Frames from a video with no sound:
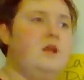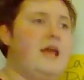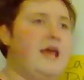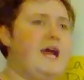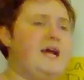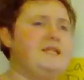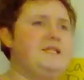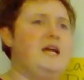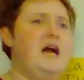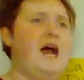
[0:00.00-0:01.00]
And
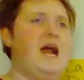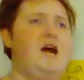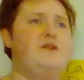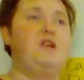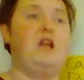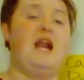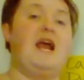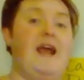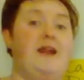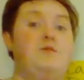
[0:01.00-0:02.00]
I have a lot of
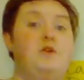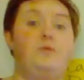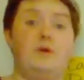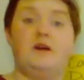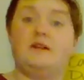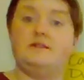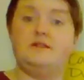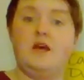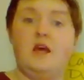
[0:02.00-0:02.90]
animal books